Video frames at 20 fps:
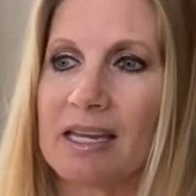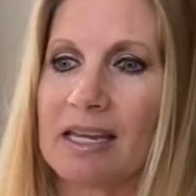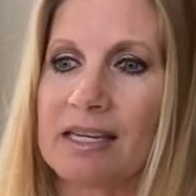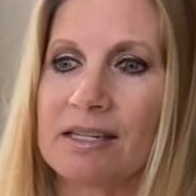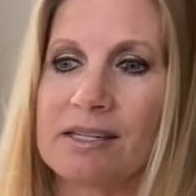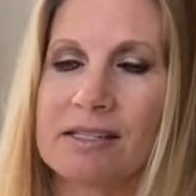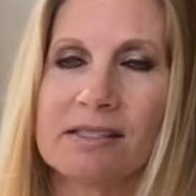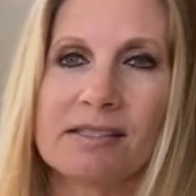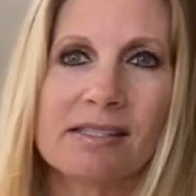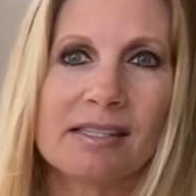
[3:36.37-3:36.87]

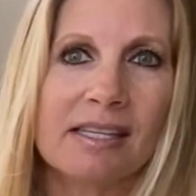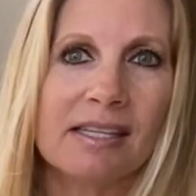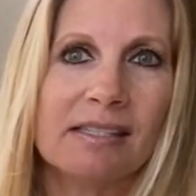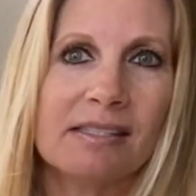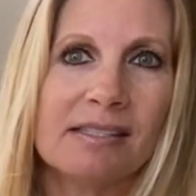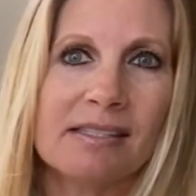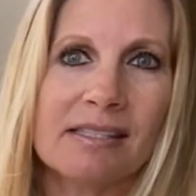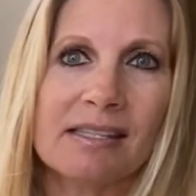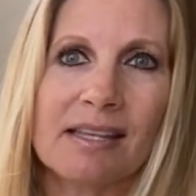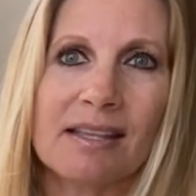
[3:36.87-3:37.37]
Does
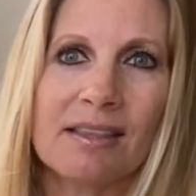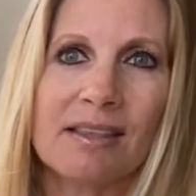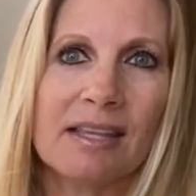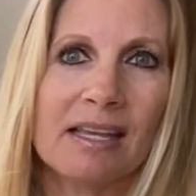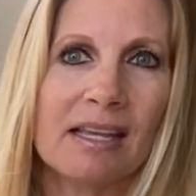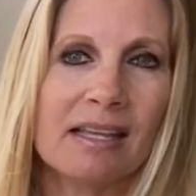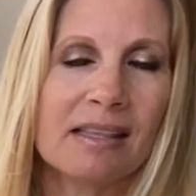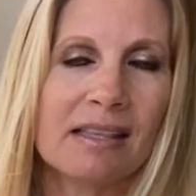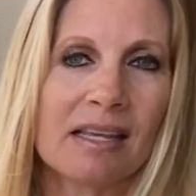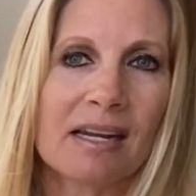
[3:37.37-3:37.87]
this
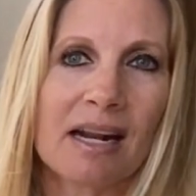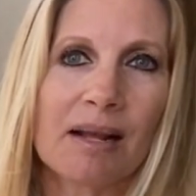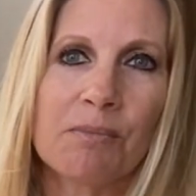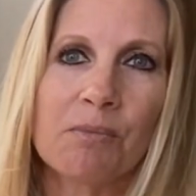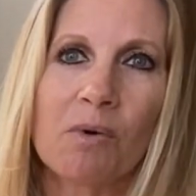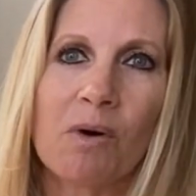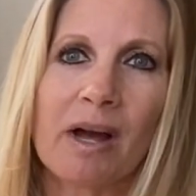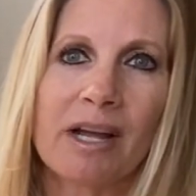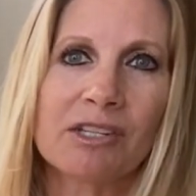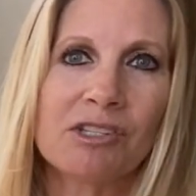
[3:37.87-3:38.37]
thing that
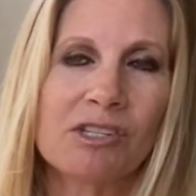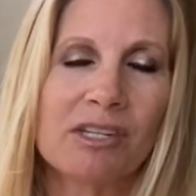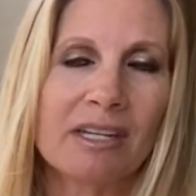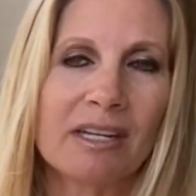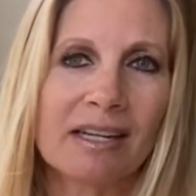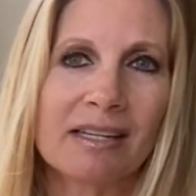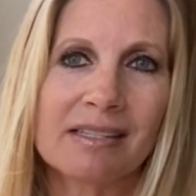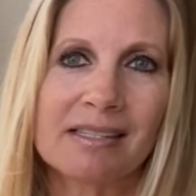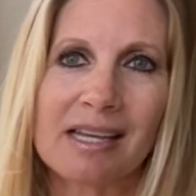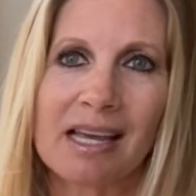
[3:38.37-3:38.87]
I'm watching
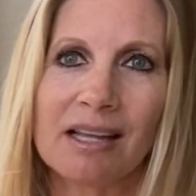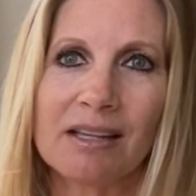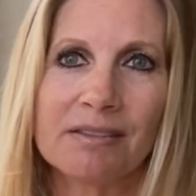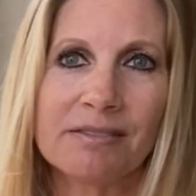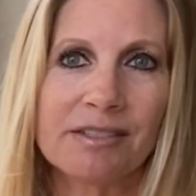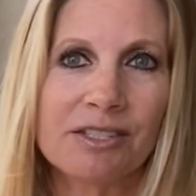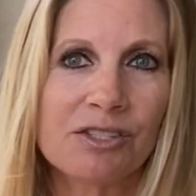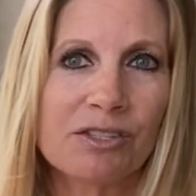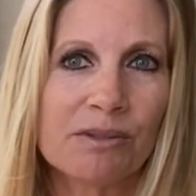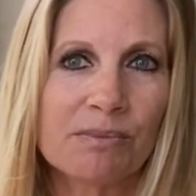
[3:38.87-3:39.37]
on
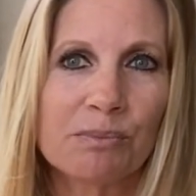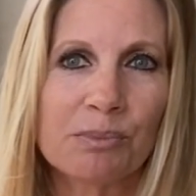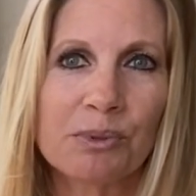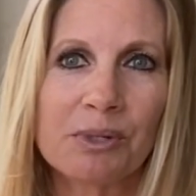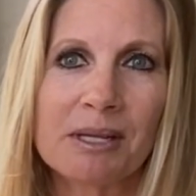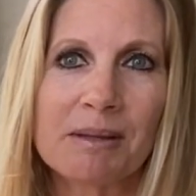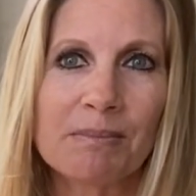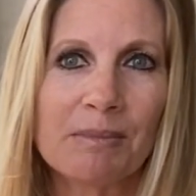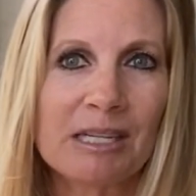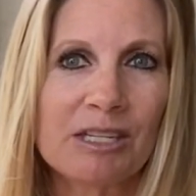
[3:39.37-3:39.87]
television
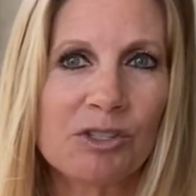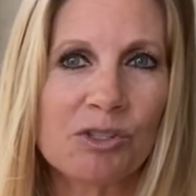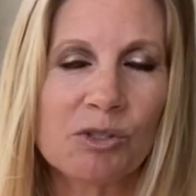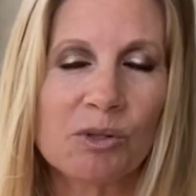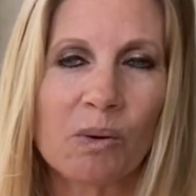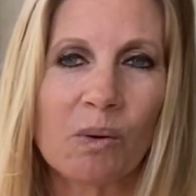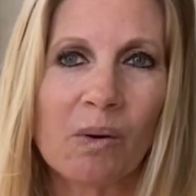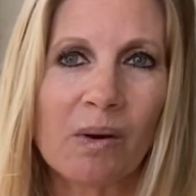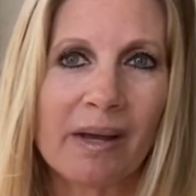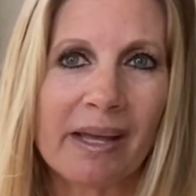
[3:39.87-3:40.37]
bring me
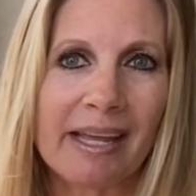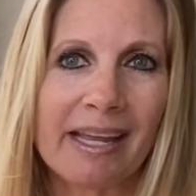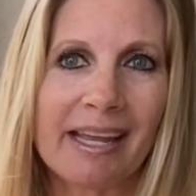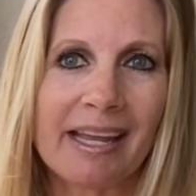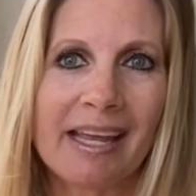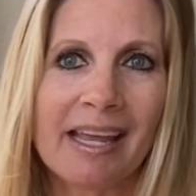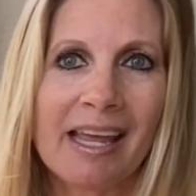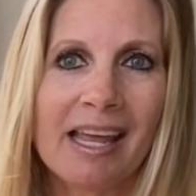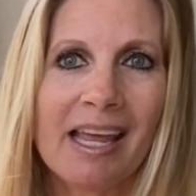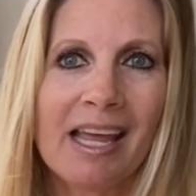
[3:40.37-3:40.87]
joy?
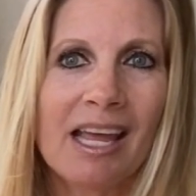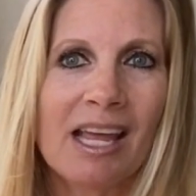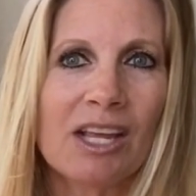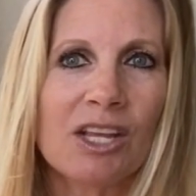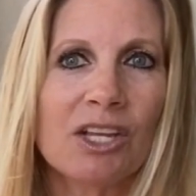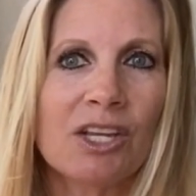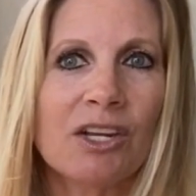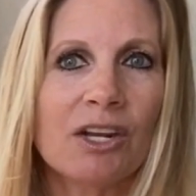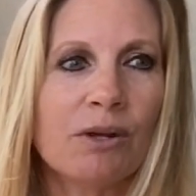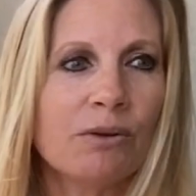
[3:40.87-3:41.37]

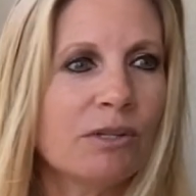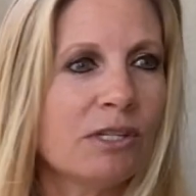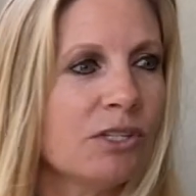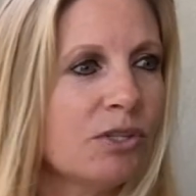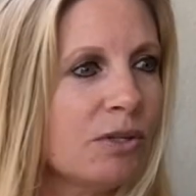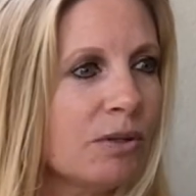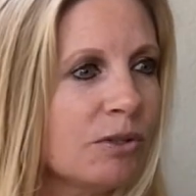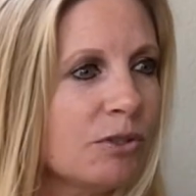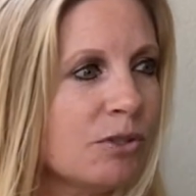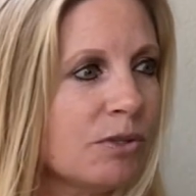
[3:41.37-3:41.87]

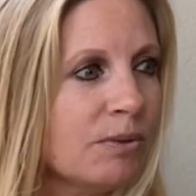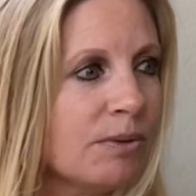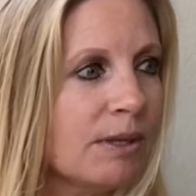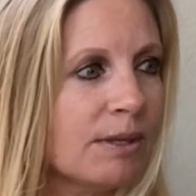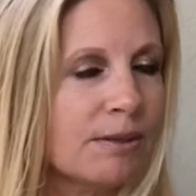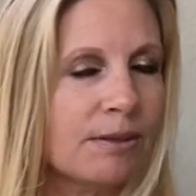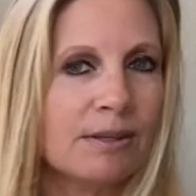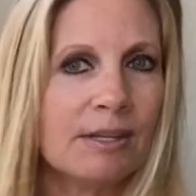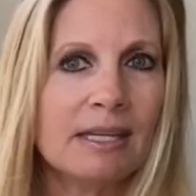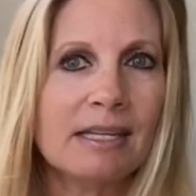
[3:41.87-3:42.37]
Do the
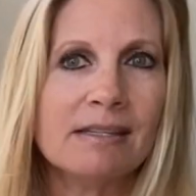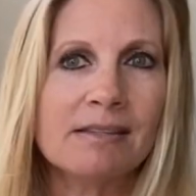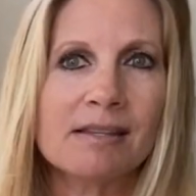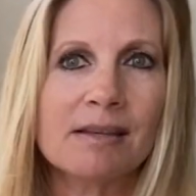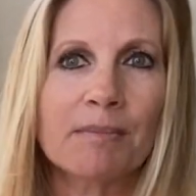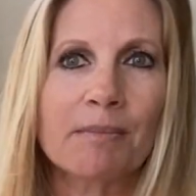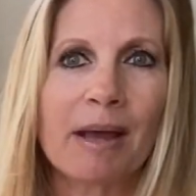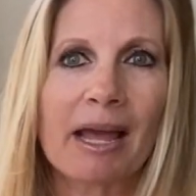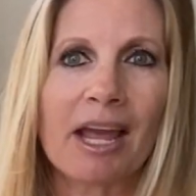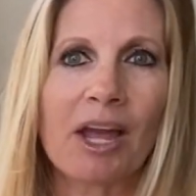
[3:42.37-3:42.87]
things
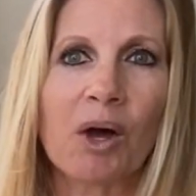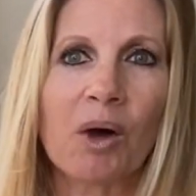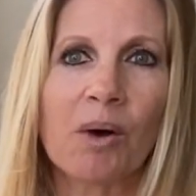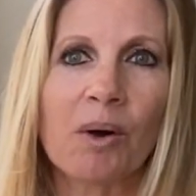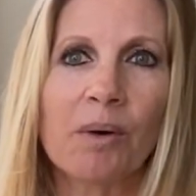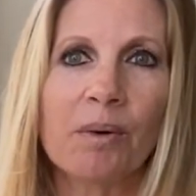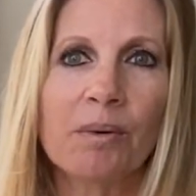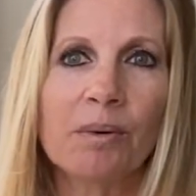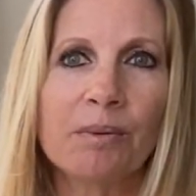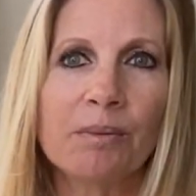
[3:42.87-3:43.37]
in my
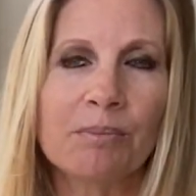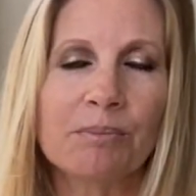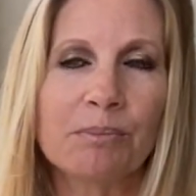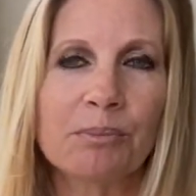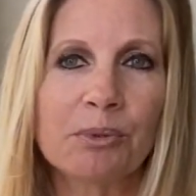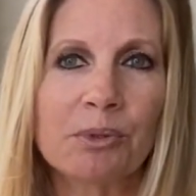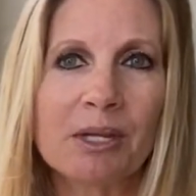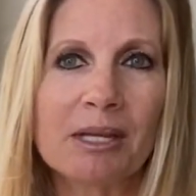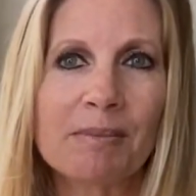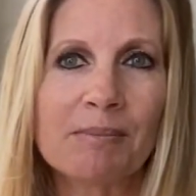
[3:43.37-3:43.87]
home
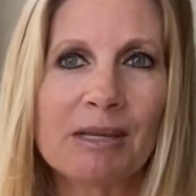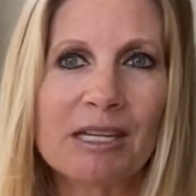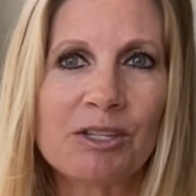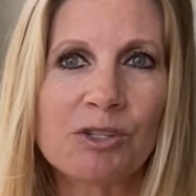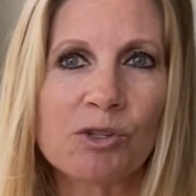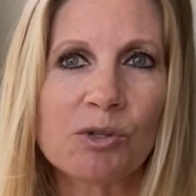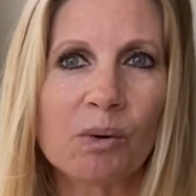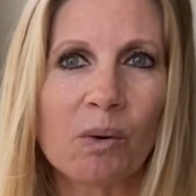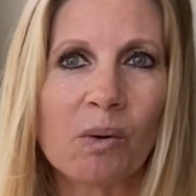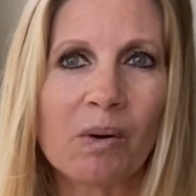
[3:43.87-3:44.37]
bring me
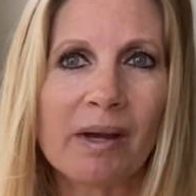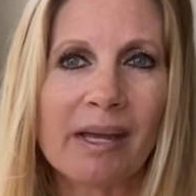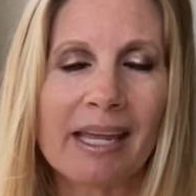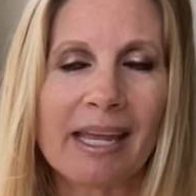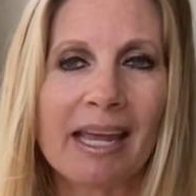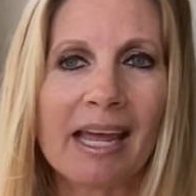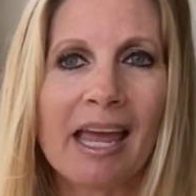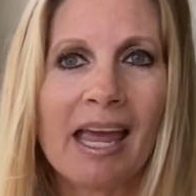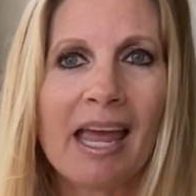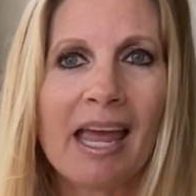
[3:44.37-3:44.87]
joy?